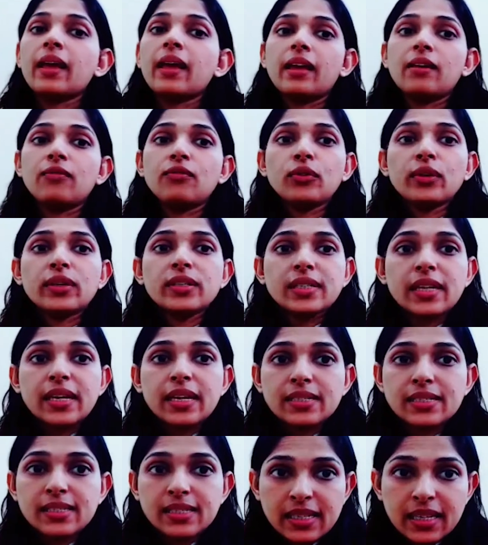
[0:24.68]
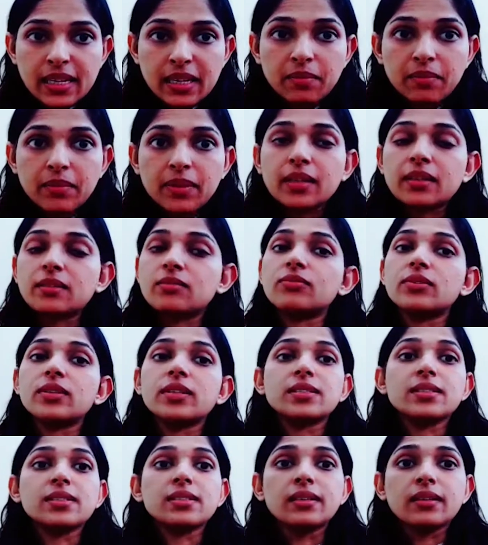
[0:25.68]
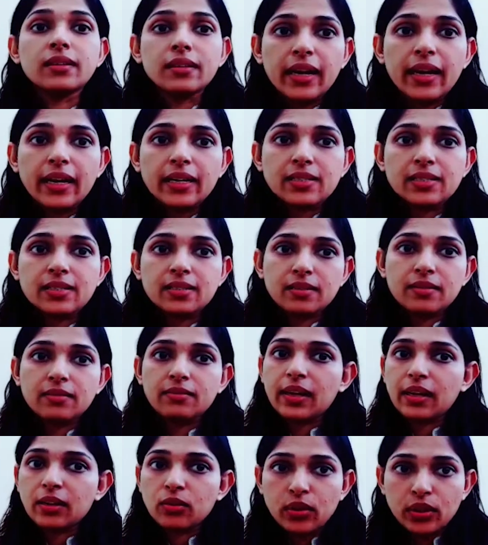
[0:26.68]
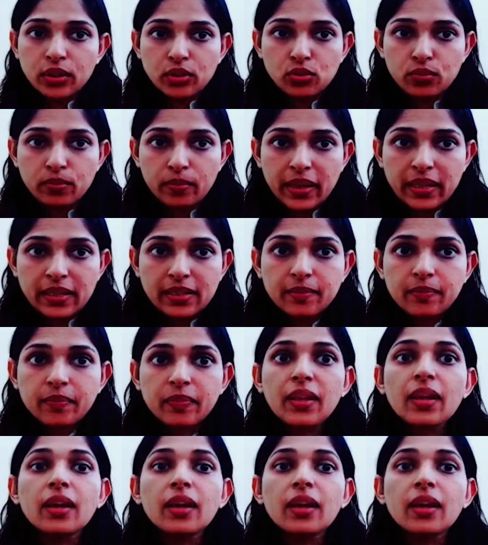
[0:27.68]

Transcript: If you can take steam, it works great while going to bed.